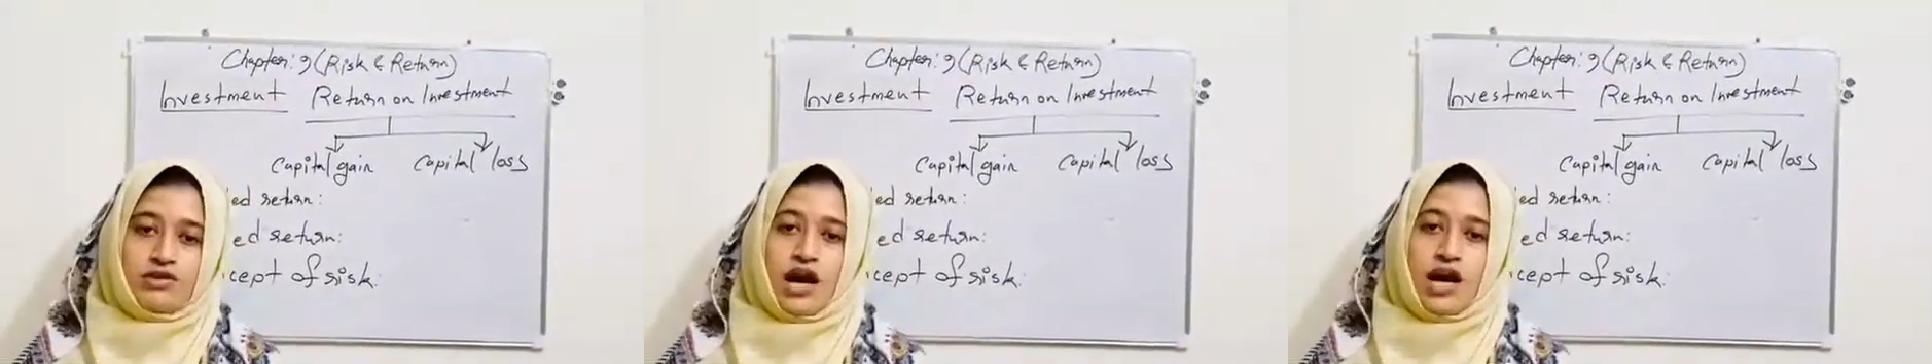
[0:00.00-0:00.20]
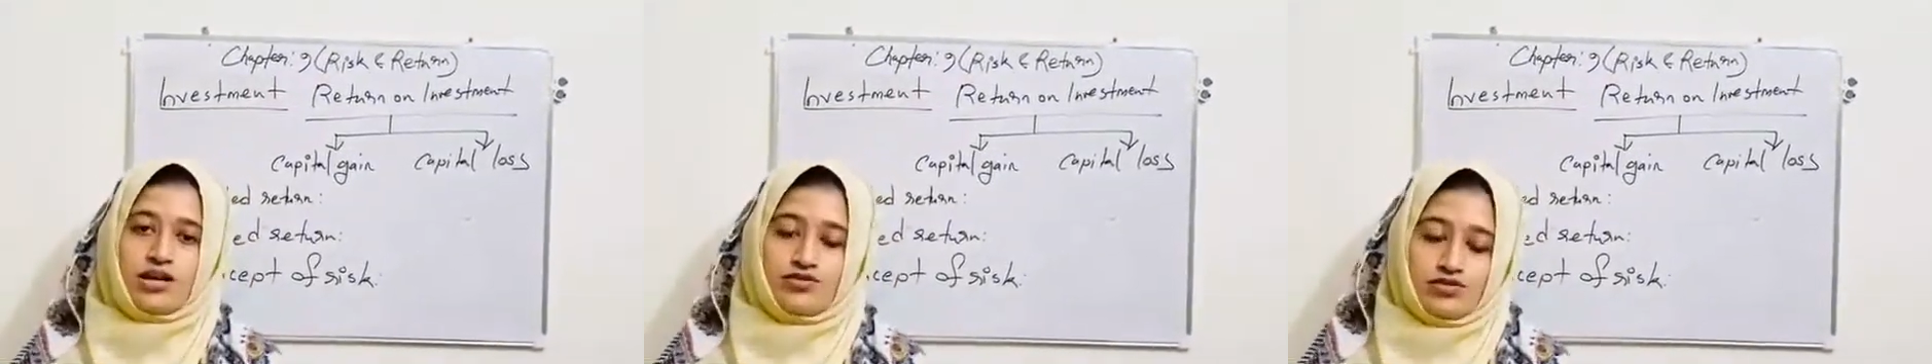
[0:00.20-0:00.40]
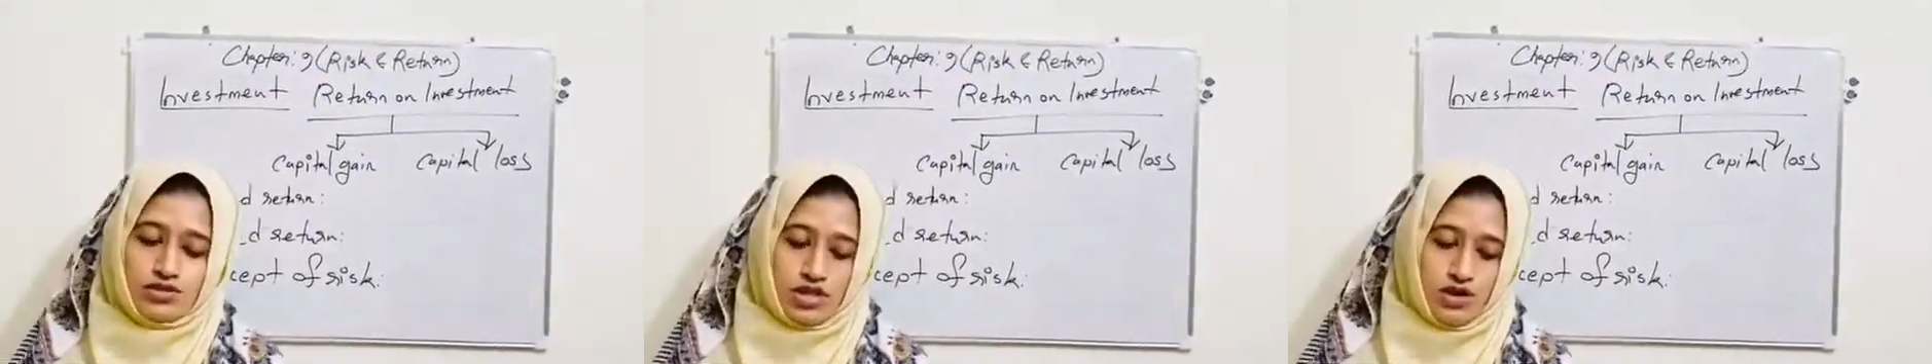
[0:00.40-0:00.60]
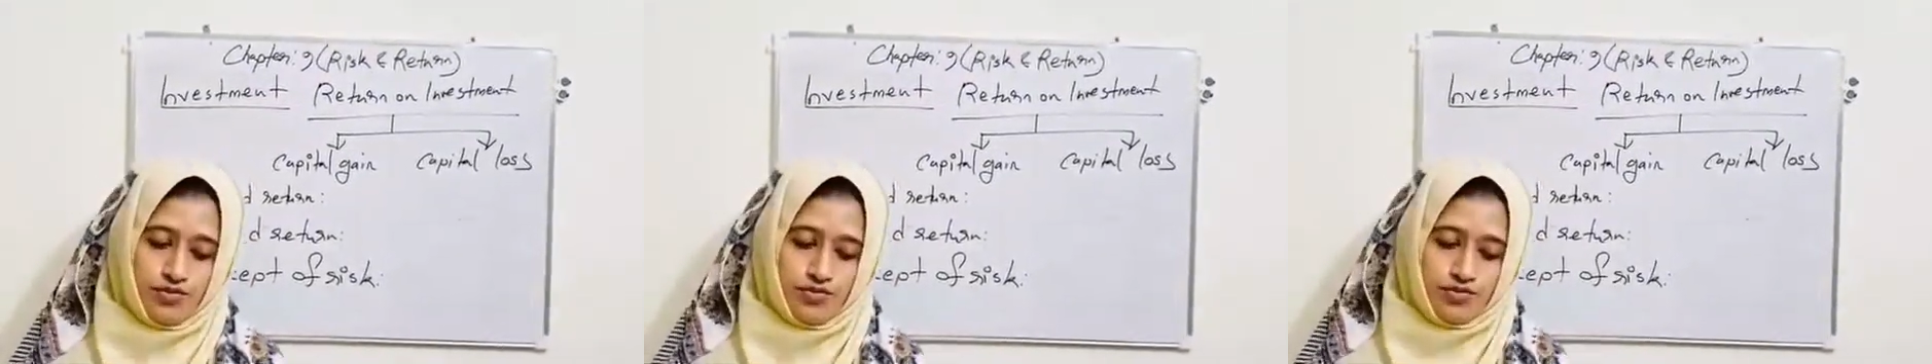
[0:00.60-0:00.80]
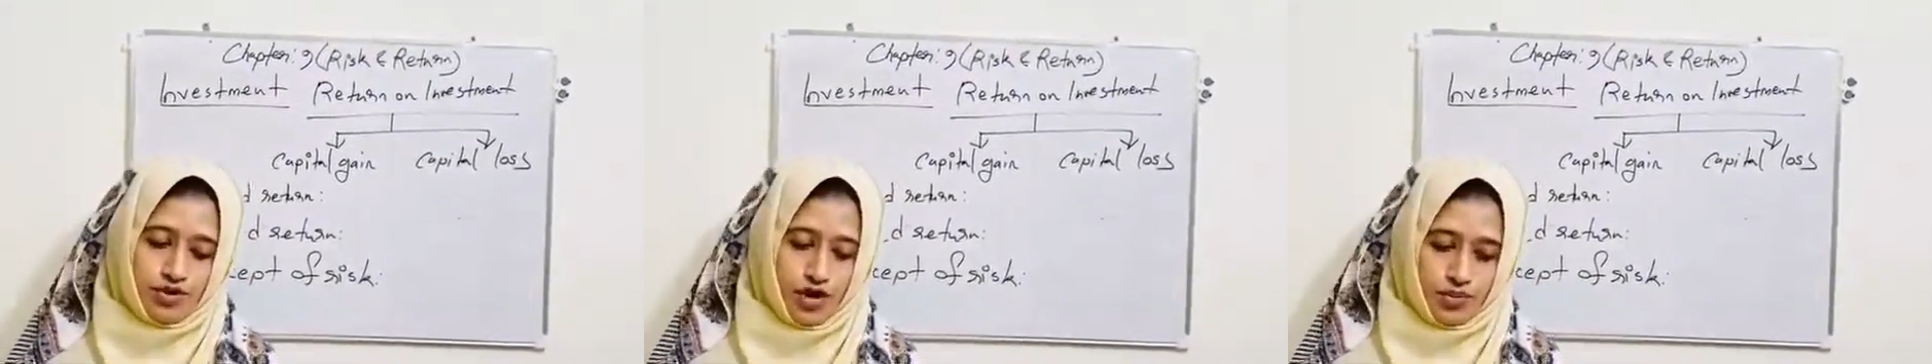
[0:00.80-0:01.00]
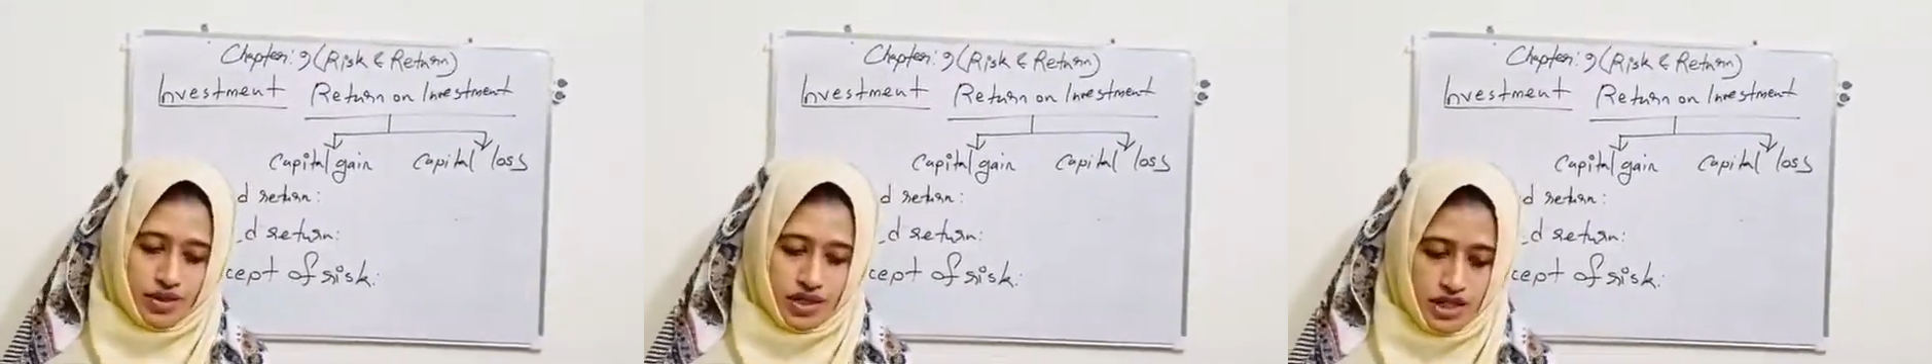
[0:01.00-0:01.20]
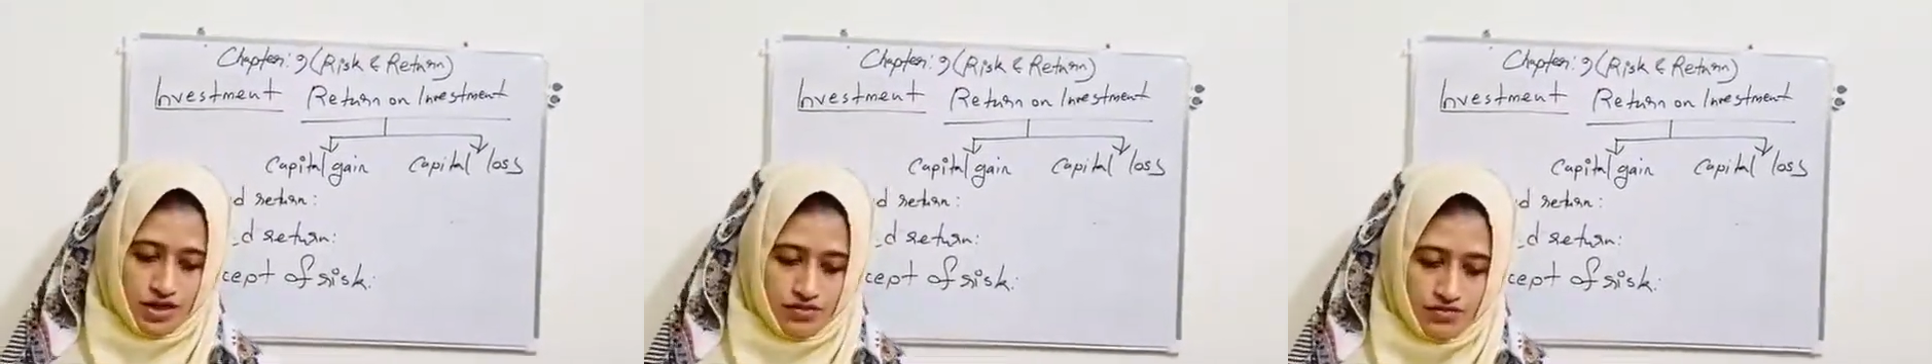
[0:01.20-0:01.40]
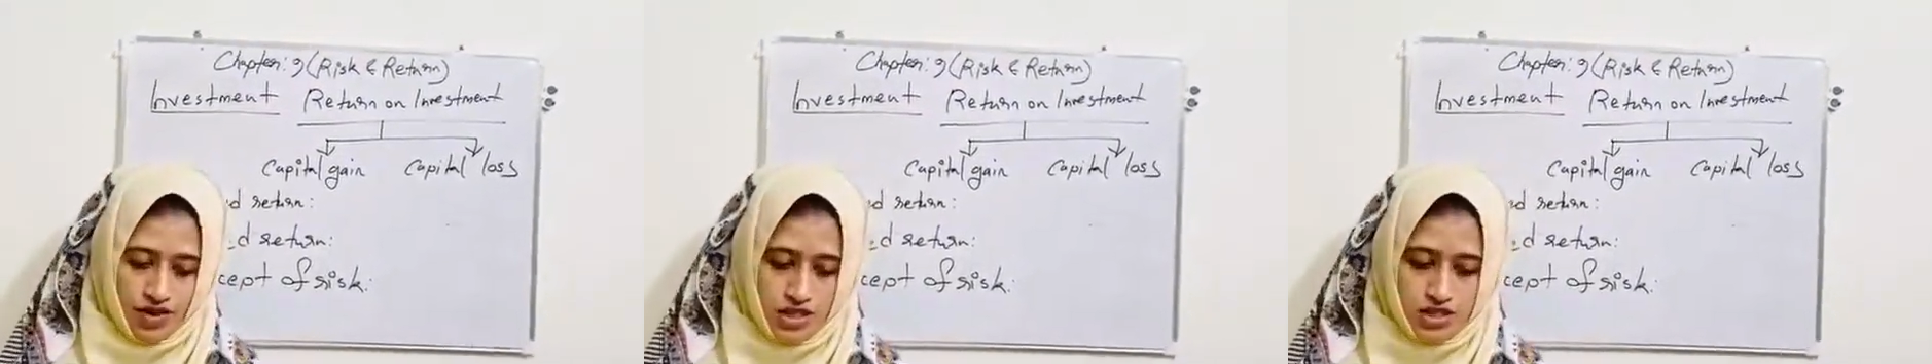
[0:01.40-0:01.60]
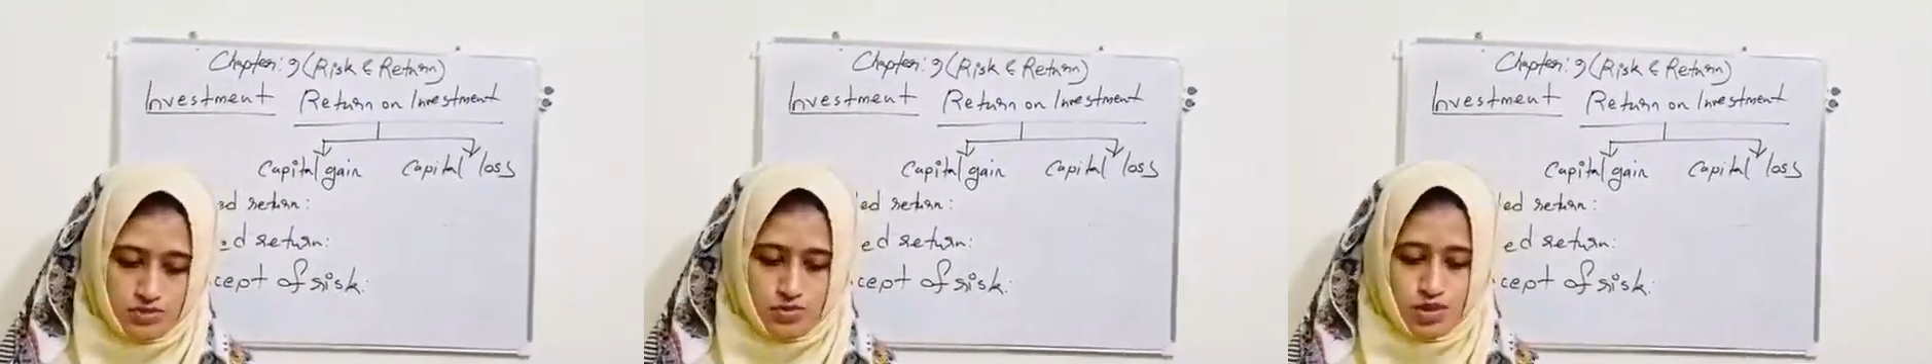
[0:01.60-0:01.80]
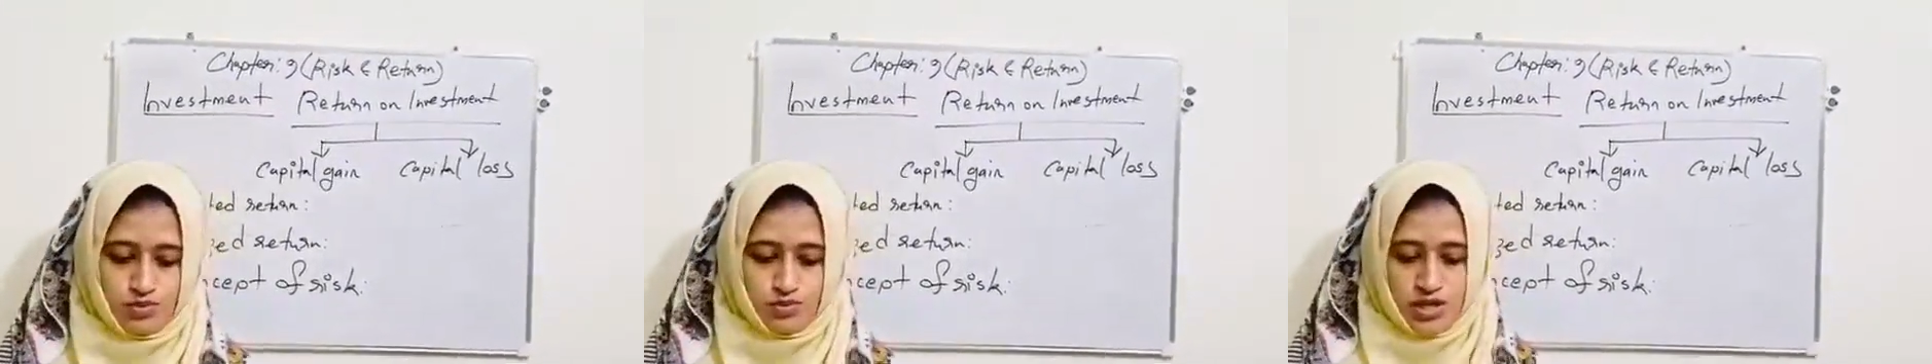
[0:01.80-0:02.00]
outcome from an
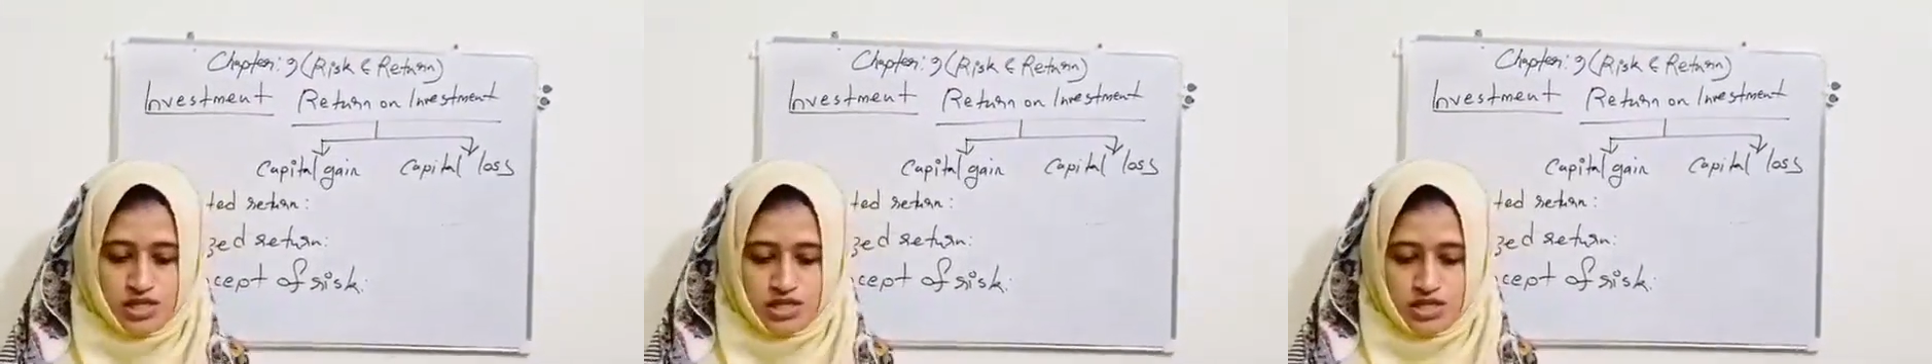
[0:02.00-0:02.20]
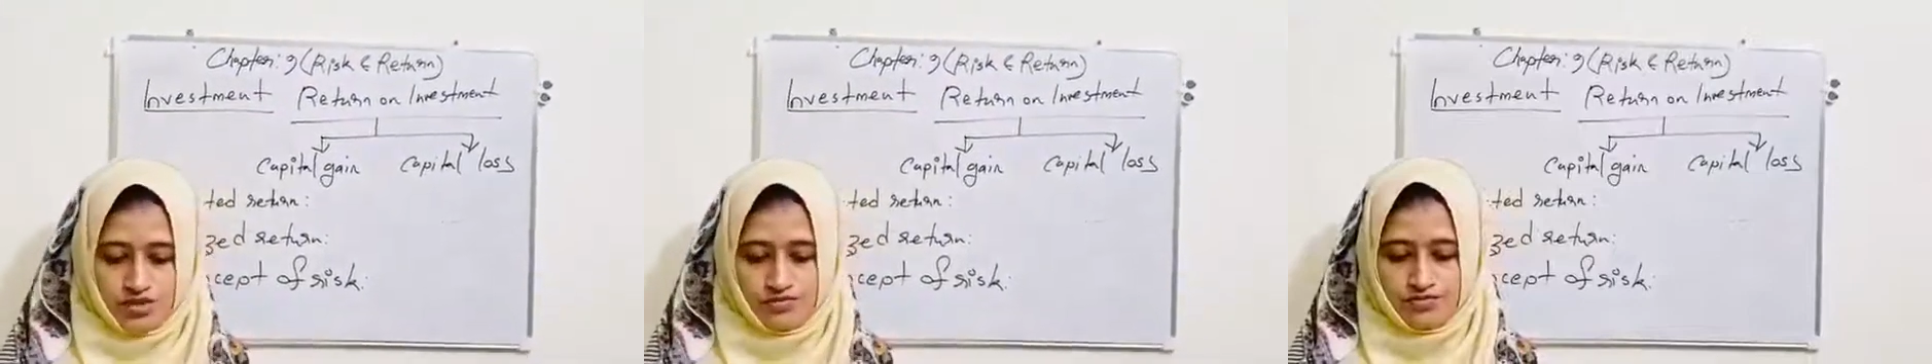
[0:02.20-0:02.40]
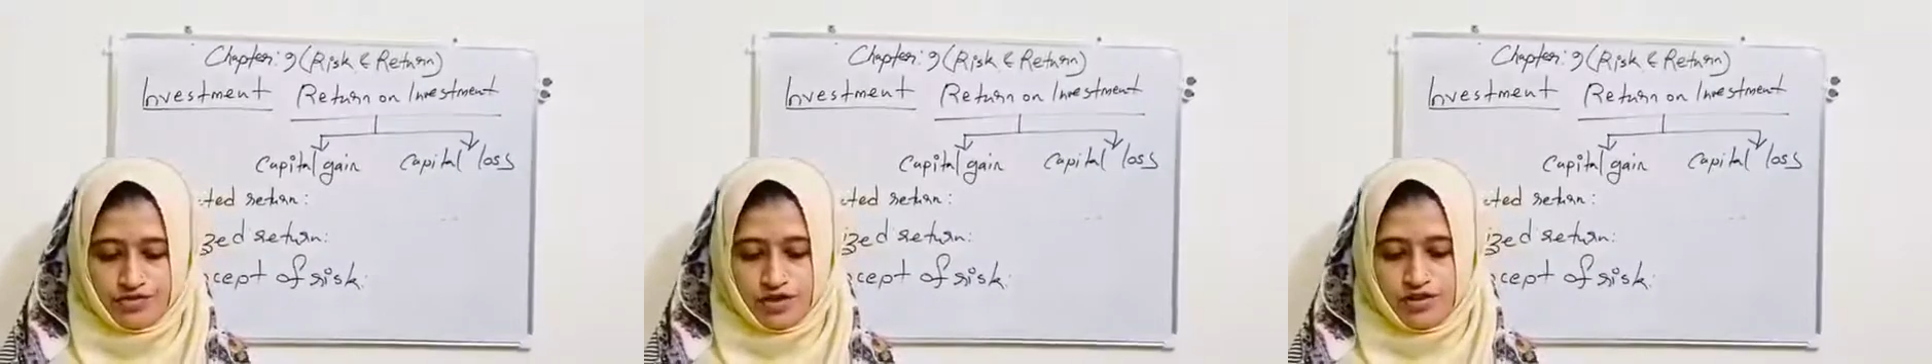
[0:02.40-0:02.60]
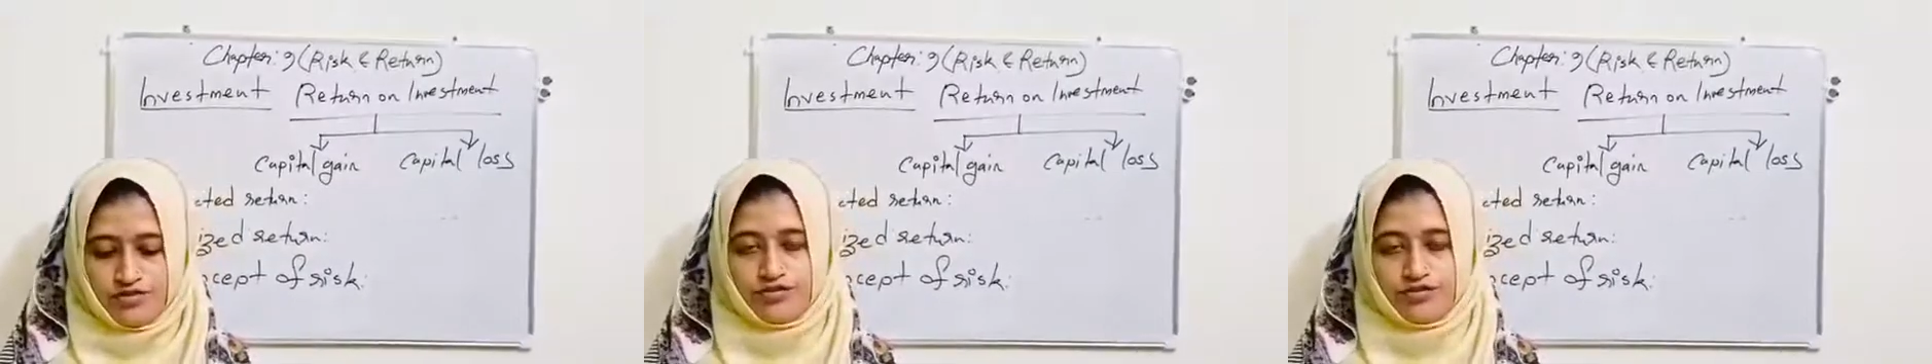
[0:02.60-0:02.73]
investment will differ